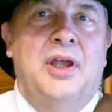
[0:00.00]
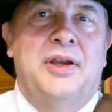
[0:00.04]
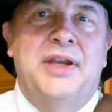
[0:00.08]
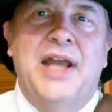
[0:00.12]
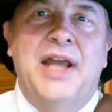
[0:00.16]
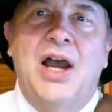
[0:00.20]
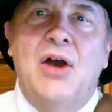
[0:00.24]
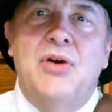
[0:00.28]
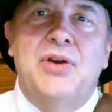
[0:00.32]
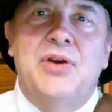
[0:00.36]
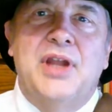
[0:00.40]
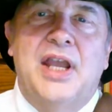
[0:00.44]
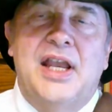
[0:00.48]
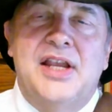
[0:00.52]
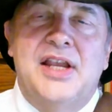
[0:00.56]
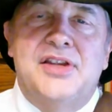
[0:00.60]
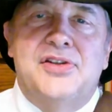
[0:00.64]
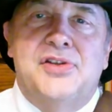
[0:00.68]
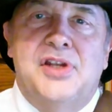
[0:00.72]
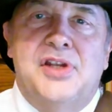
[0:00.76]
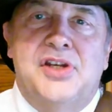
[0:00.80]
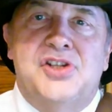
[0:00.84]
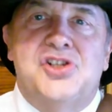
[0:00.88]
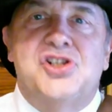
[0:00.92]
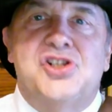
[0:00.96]

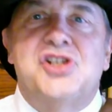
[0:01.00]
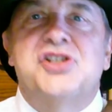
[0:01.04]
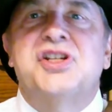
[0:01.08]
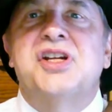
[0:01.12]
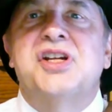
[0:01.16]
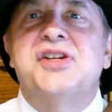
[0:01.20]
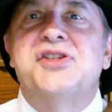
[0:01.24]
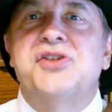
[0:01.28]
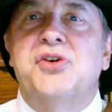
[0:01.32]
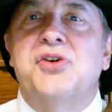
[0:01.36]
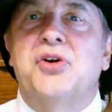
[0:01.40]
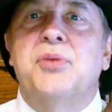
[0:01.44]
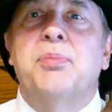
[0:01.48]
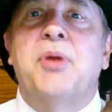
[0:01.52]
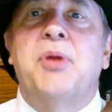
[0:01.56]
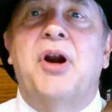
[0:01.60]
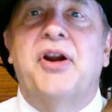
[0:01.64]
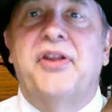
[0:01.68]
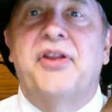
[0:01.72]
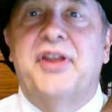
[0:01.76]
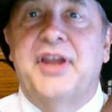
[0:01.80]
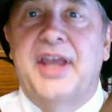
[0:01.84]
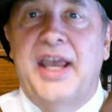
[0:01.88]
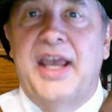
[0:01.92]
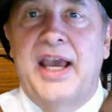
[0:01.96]
Nowadays, it's just considered part
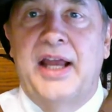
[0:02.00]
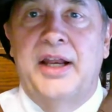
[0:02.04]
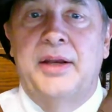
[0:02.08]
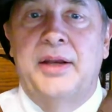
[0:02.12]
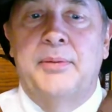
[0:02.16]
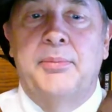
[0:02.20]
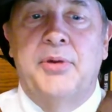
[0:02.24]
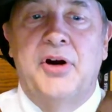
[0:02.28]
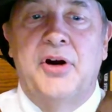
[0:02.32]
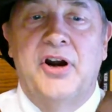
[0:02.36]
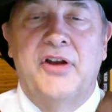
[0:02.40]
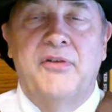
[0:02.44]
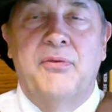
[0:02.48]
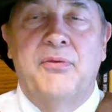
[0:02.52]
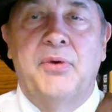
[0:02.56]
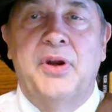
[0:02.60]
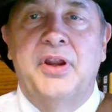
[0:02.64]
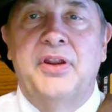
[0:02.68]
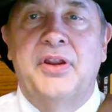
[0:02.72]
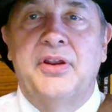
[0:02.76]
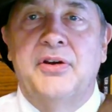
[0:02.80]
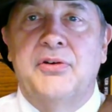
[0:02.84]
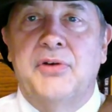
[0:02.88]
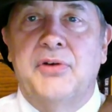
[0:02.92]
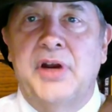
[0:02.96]
of the canon, part of one
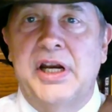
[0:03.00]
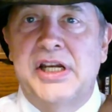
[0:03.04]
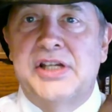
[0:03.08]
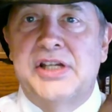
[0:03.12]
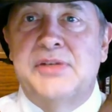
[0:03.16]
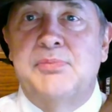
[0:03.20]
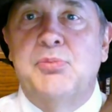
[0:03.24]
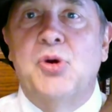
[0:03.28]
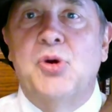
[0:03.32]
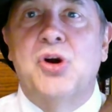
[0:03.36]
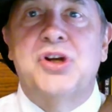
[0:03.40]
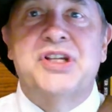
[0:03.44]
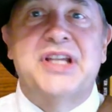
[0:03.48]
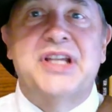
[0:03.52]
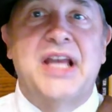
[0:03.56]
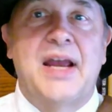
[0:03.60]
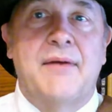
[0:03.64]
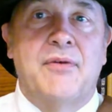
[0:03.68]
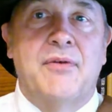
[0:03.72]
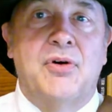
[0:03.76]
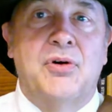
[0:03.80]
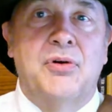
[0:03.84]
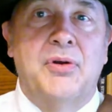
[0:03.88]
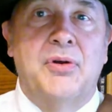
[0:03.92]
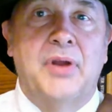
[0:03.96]
of the greatest books
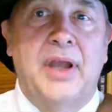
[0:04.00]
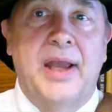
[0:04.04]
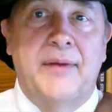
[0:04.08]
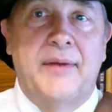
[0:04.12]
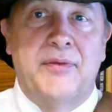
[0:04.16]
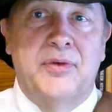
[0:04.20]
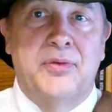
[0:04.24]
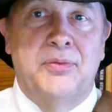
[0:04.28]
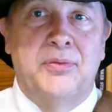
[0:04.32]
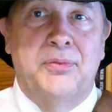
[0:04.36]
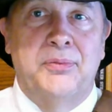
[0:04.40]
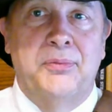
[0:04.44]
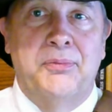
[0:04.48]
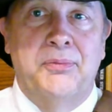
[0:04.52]
ever ever